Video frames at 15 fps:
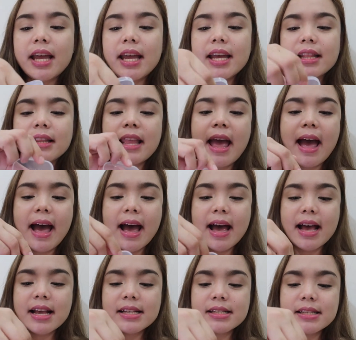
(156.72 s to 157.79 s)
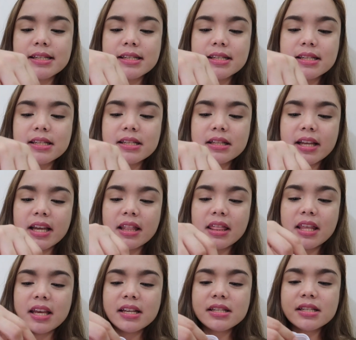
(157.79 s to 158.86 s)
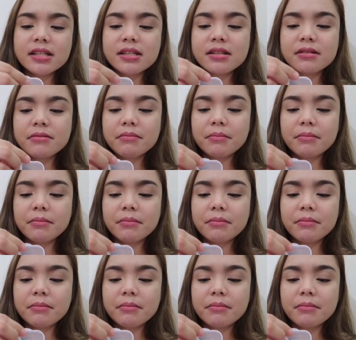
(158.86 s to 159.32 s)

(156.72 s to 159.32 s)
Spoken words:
It has like this,